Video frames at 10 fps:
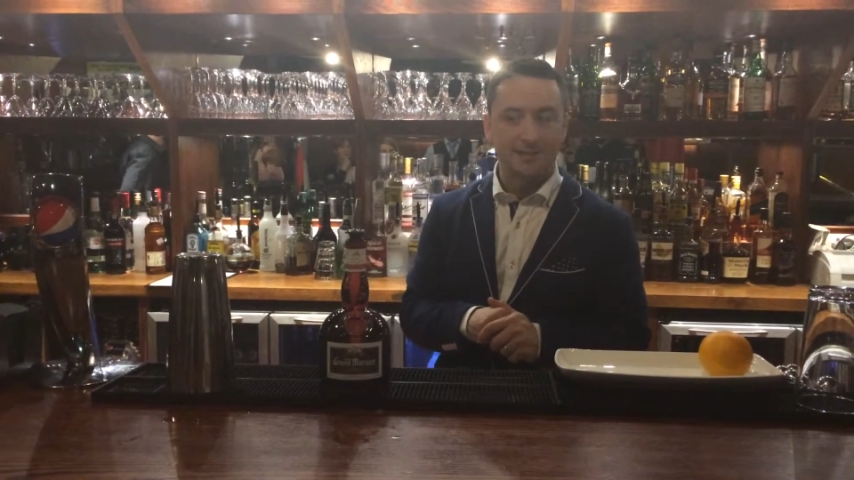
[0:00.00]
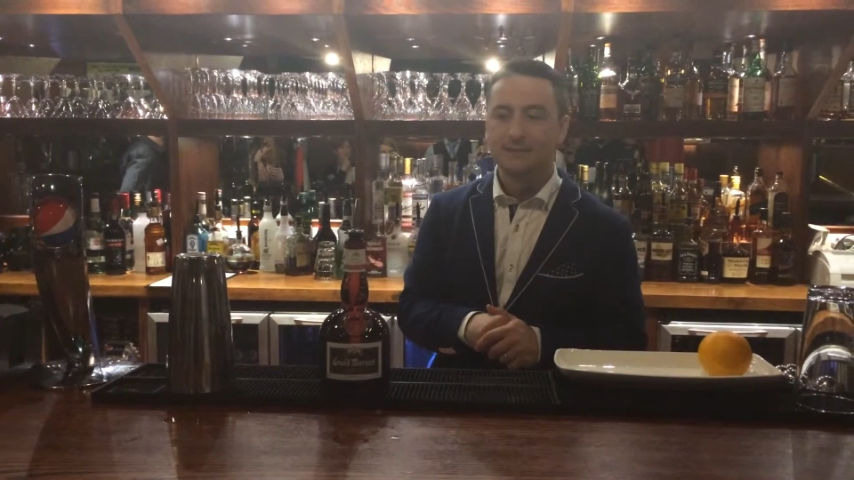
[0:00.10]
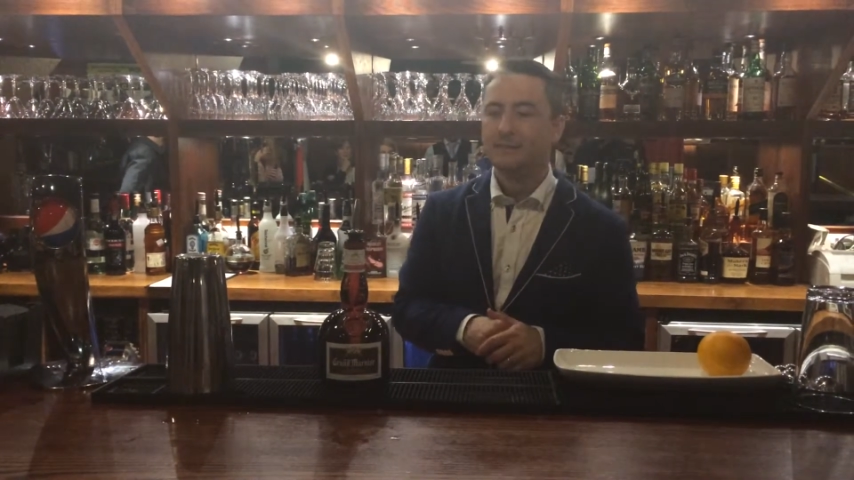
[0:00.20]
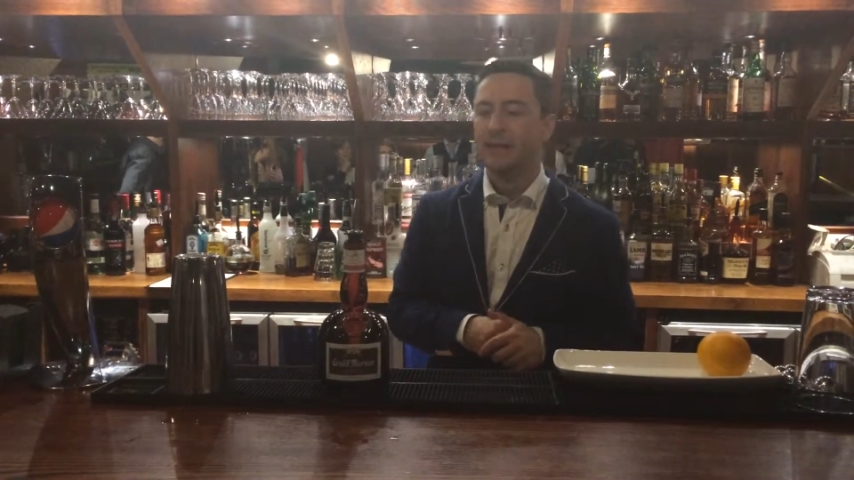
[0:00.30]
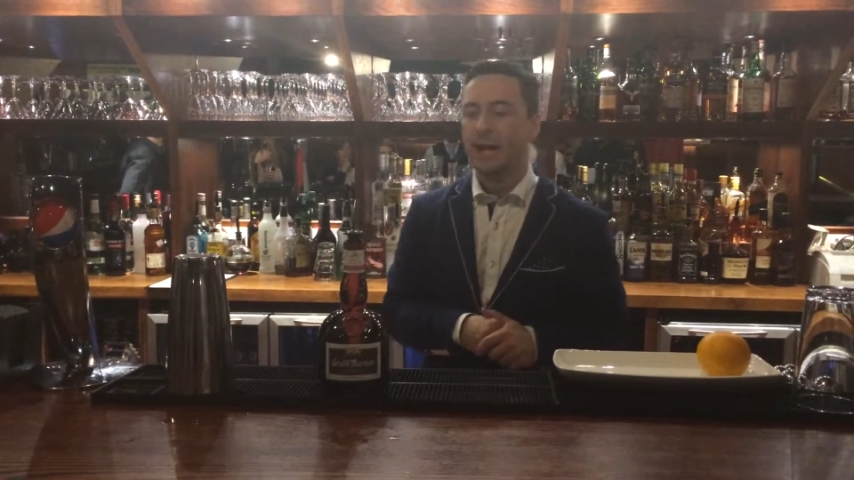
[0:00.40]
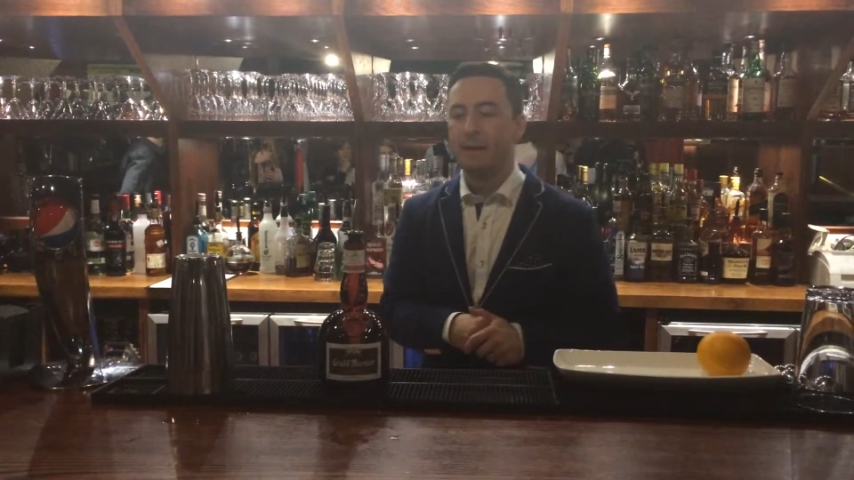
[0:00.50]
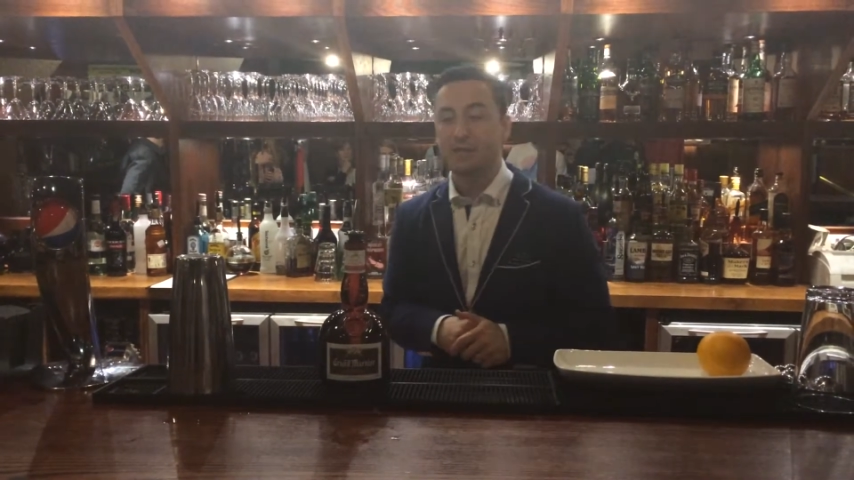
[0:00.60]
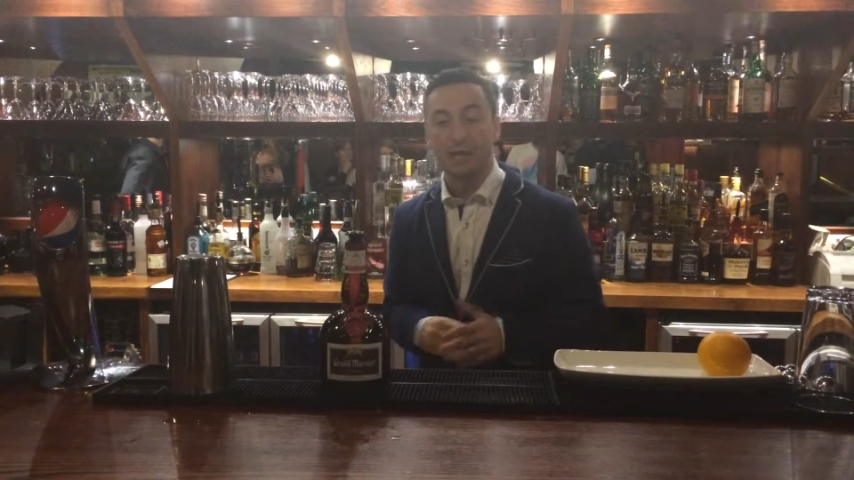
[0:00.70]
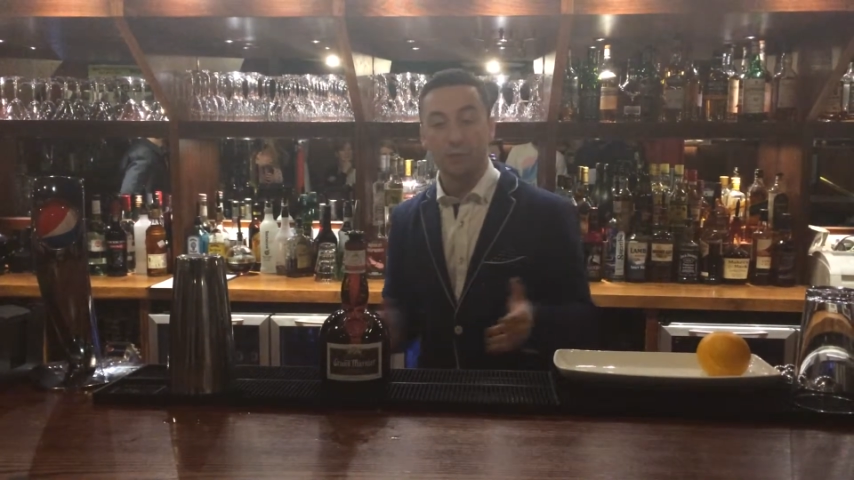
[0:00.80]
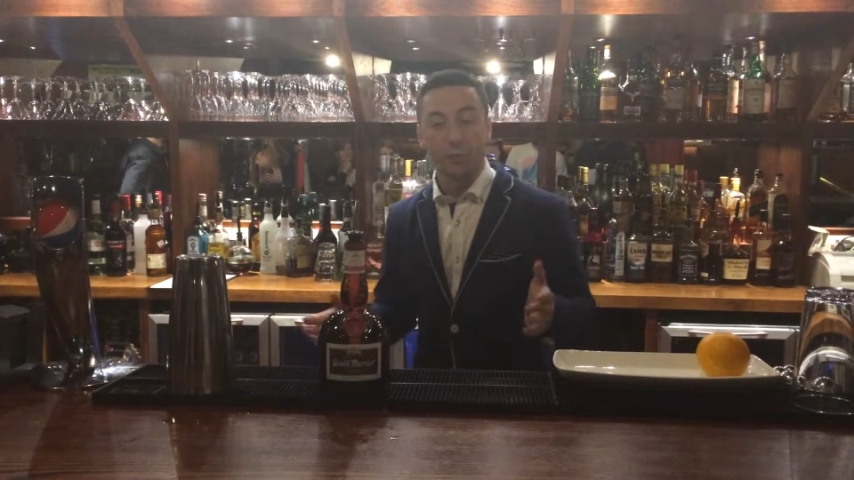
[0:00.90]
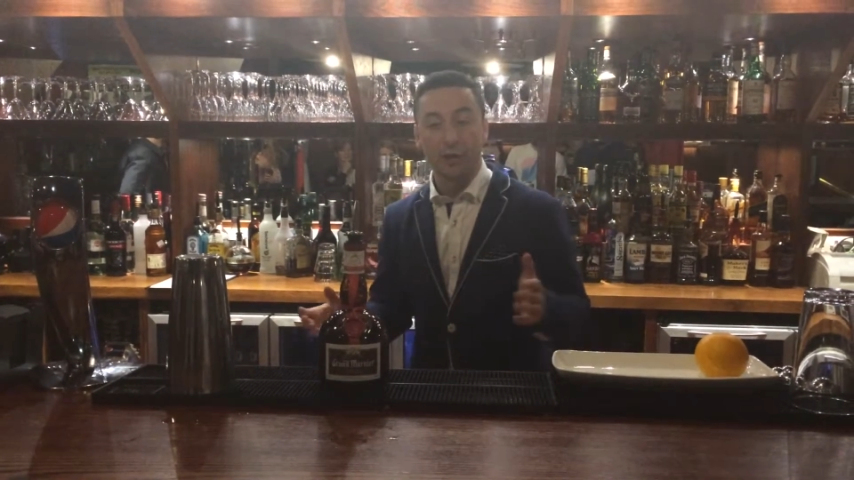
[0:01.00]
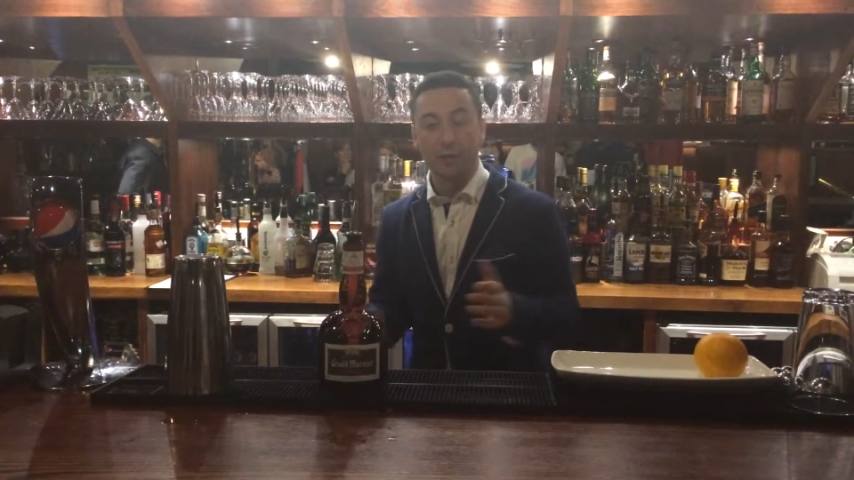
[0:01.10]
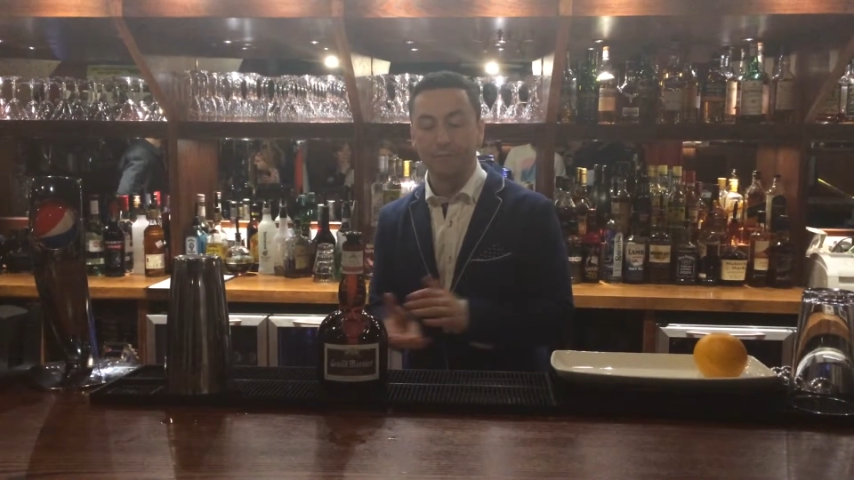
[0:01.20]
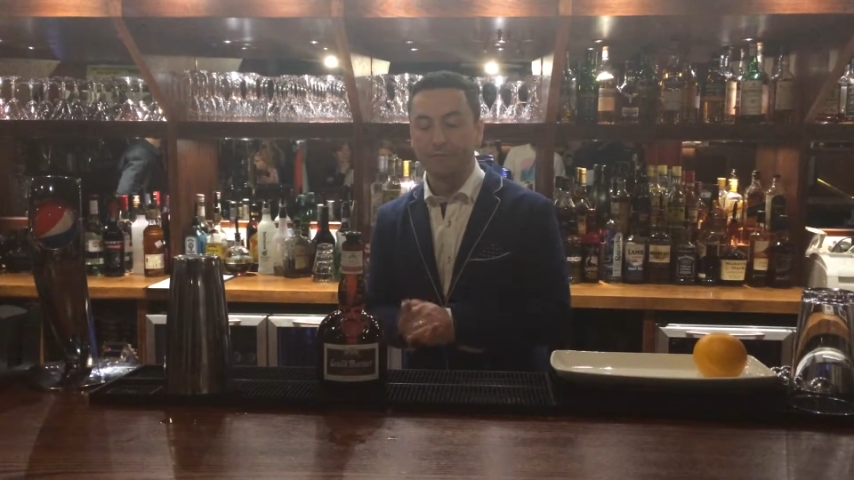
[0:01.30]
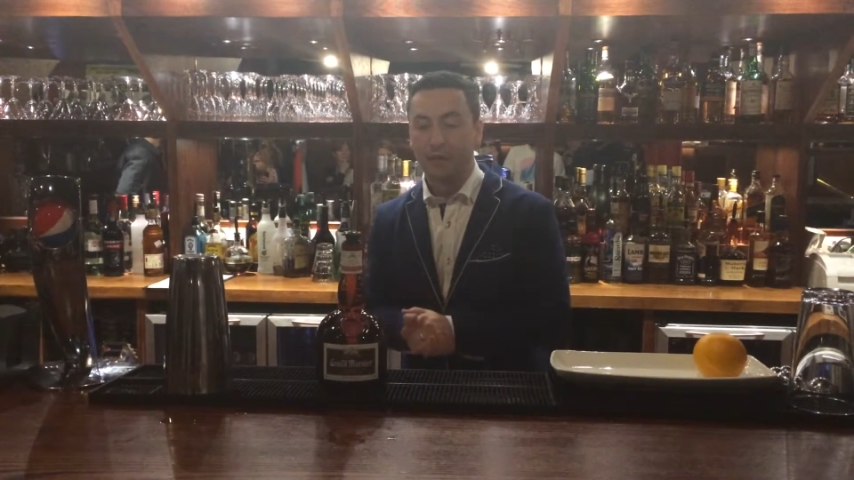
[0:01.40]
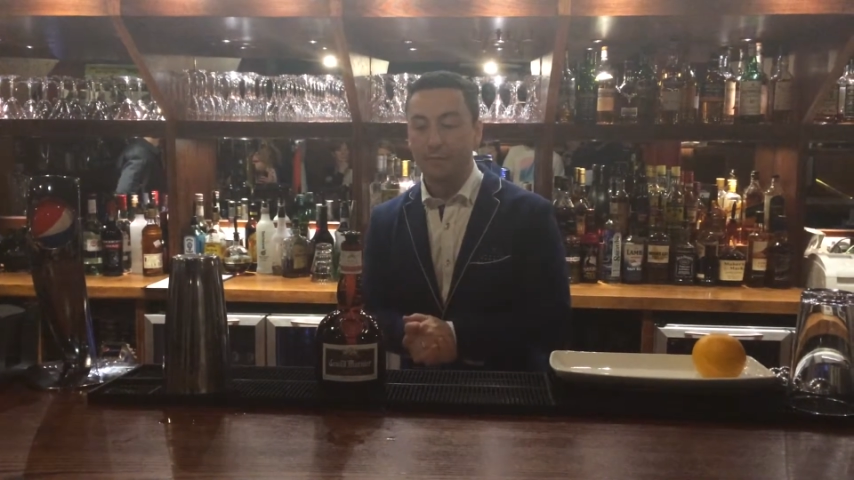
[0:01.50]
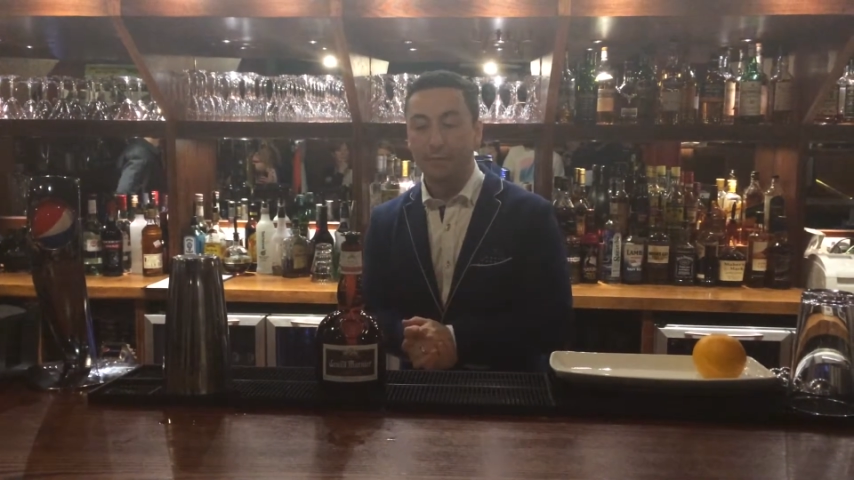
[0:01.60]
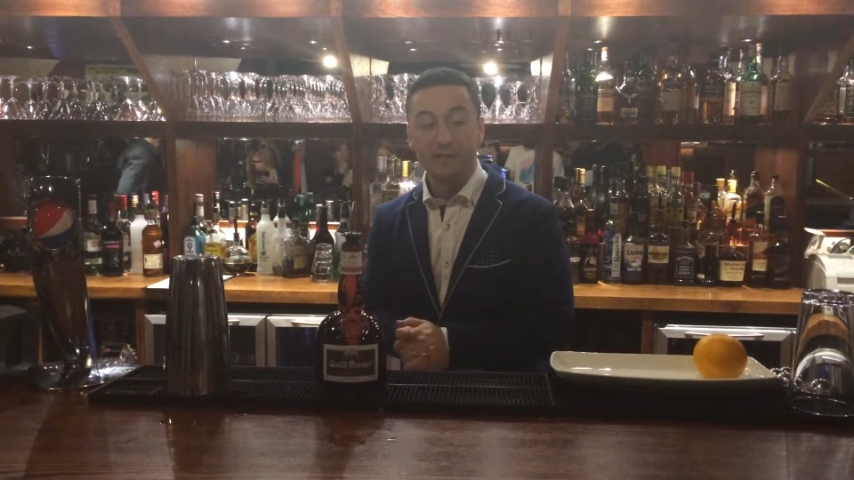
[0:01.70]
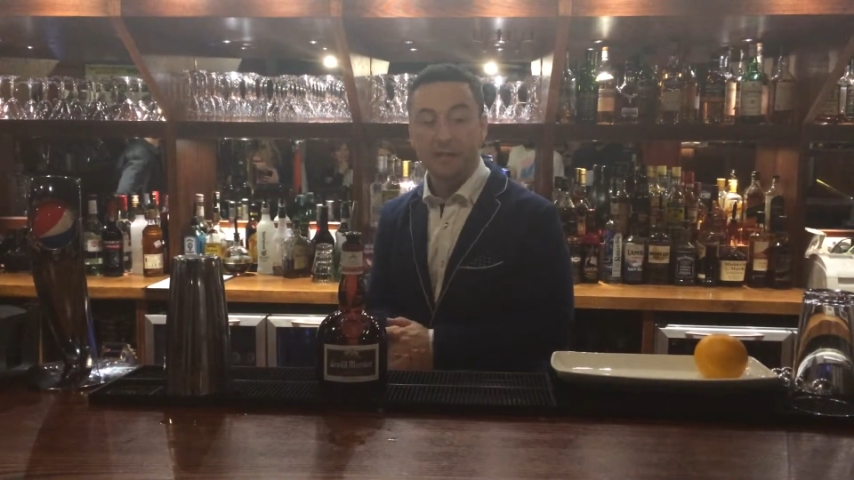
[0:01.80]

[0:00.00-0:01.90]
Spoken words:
So that's what we're going to do. Very